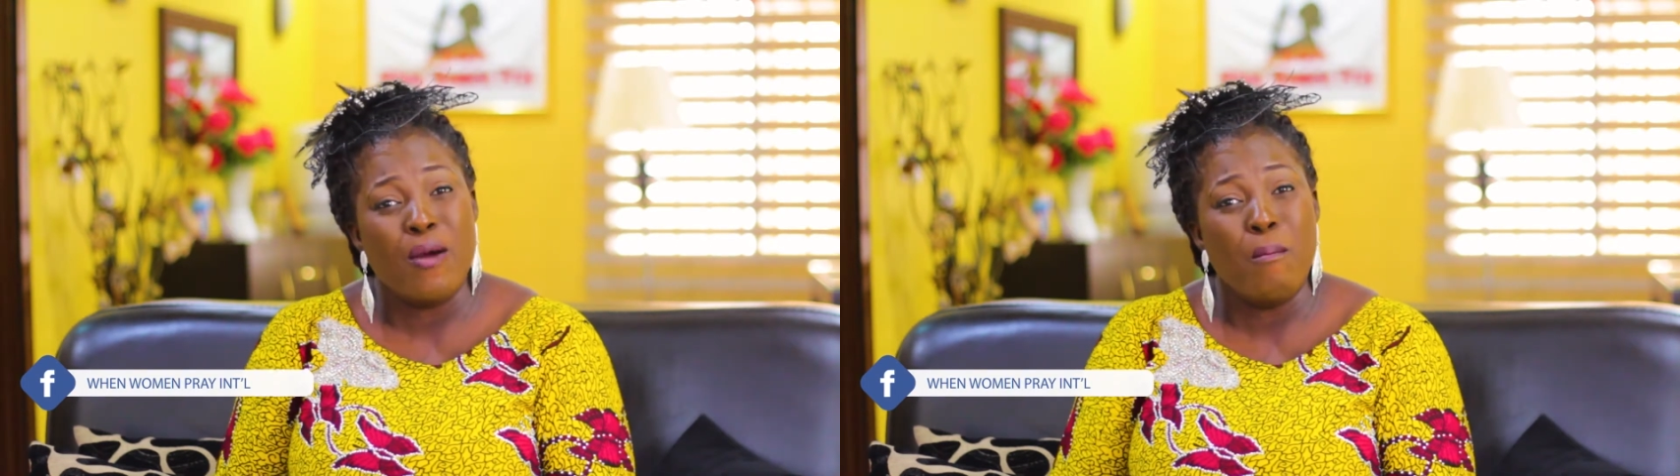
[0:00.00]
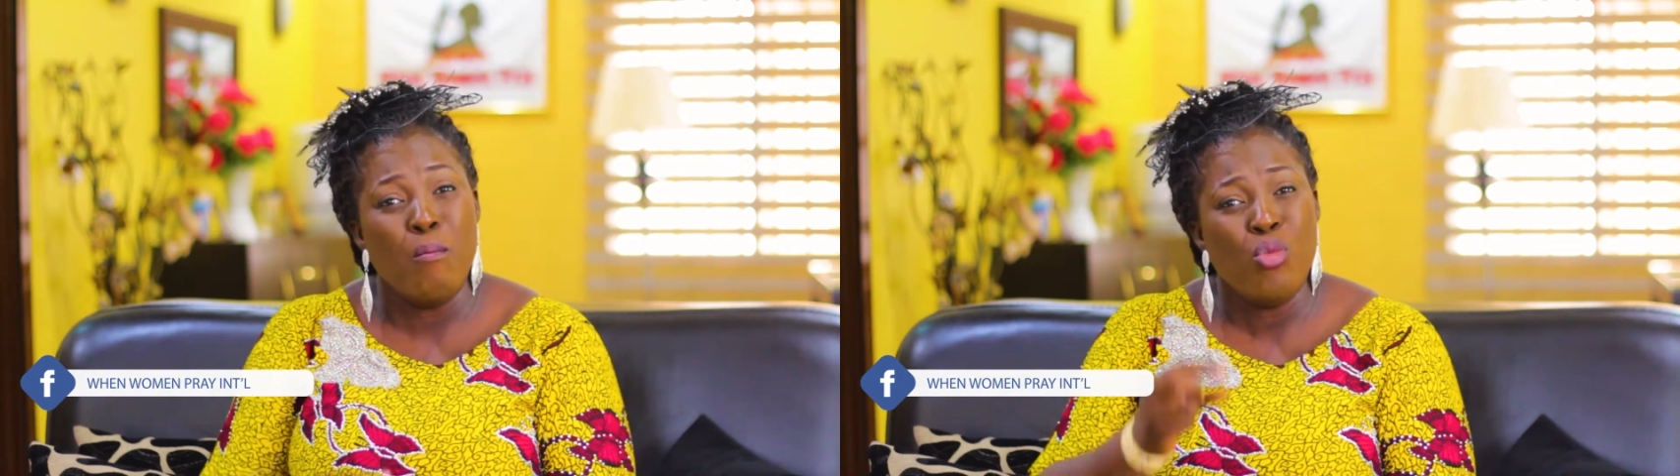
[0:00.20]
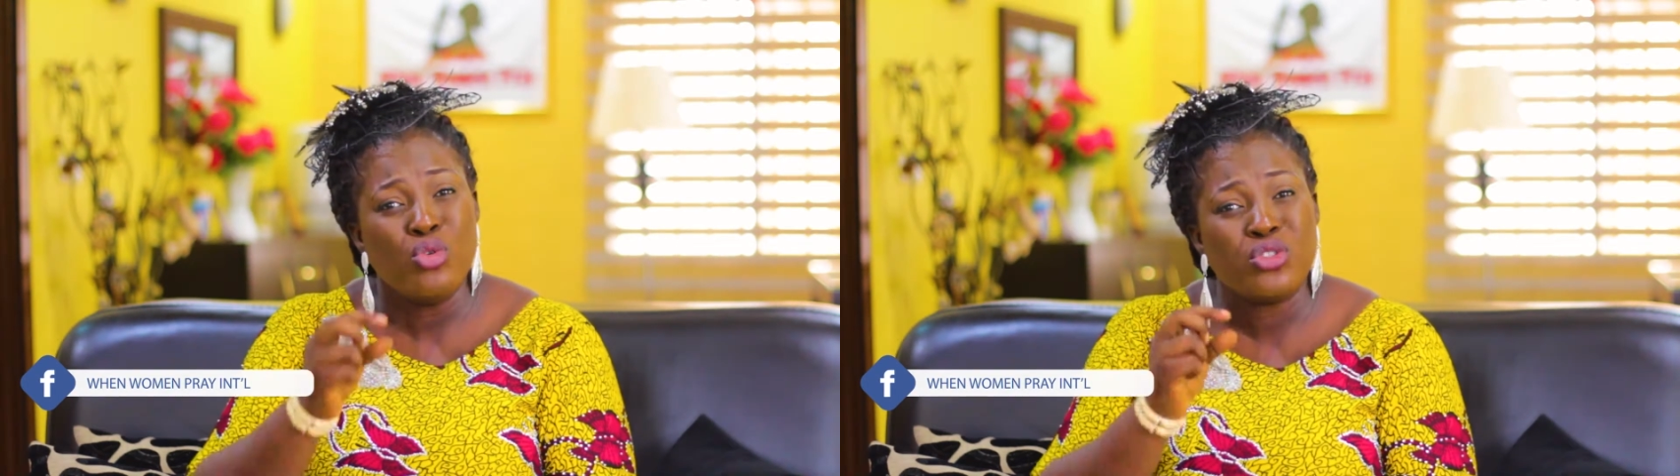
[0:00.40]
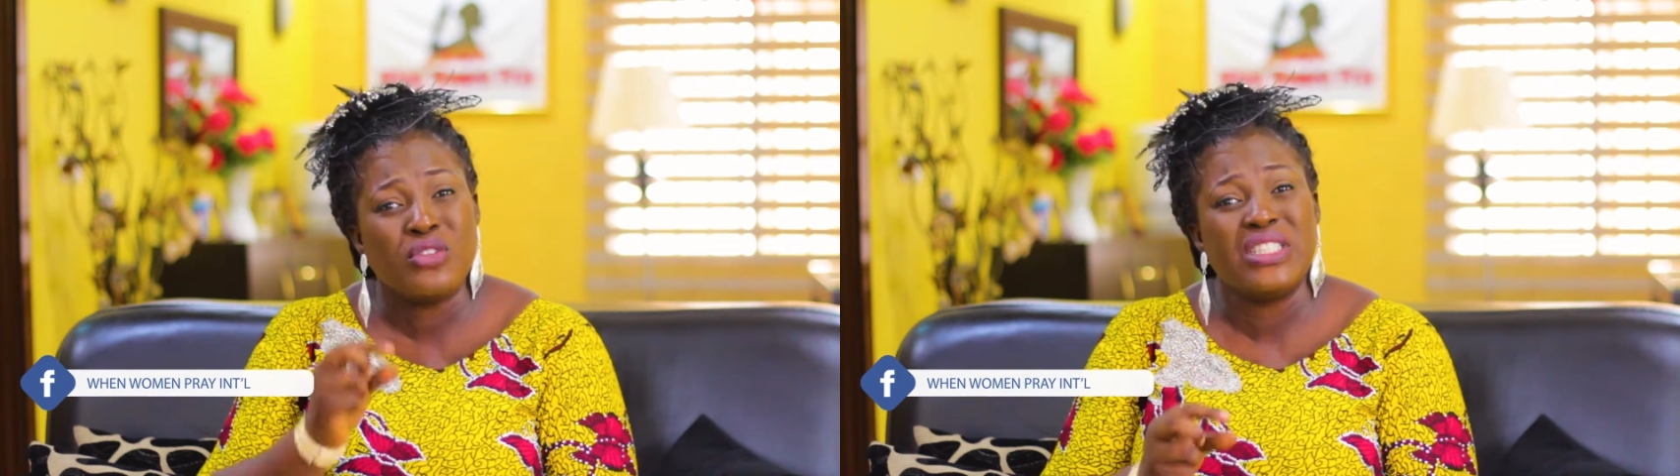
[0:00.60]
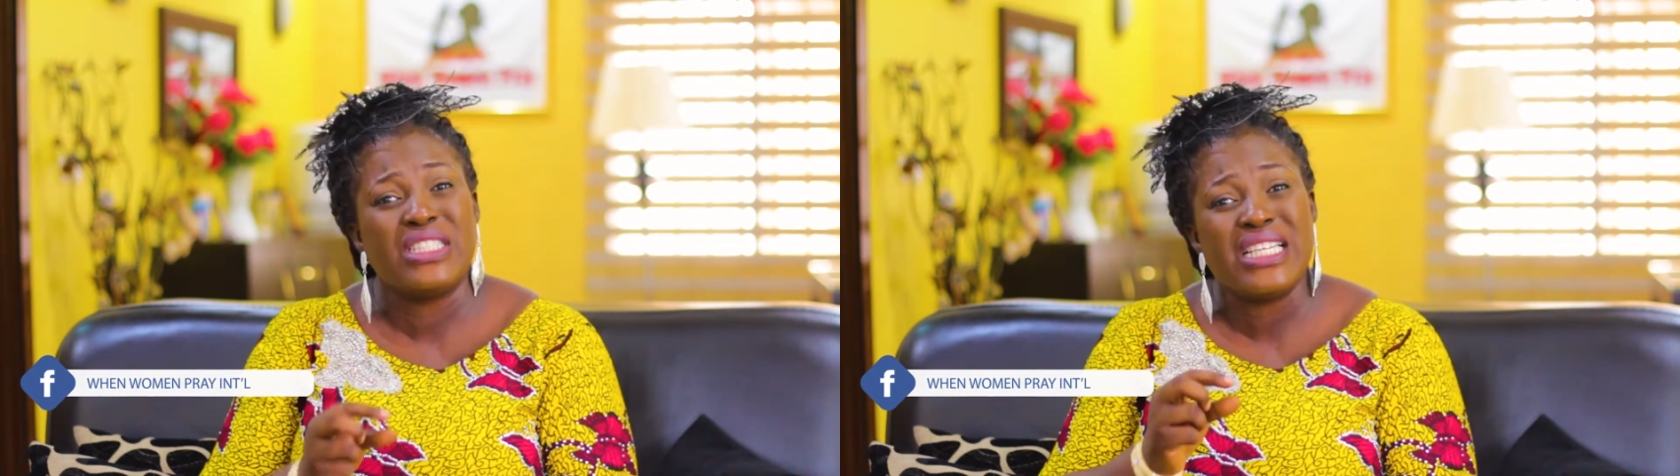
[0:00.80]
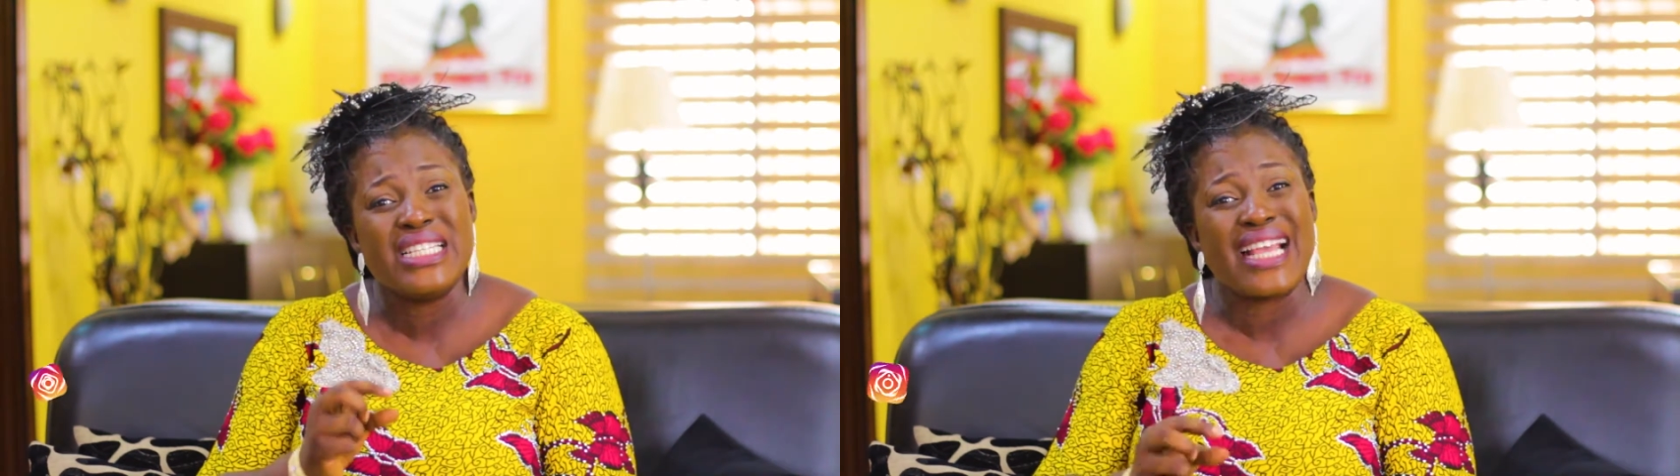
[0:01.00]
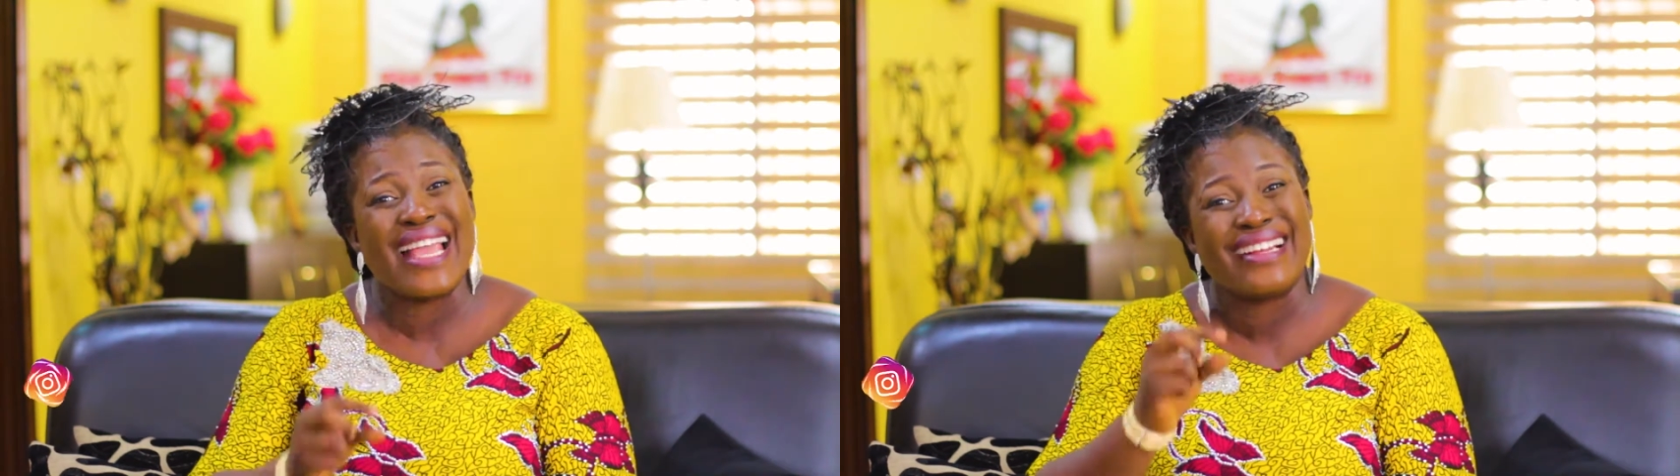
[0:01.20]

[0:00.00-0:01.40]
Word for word: most of the things I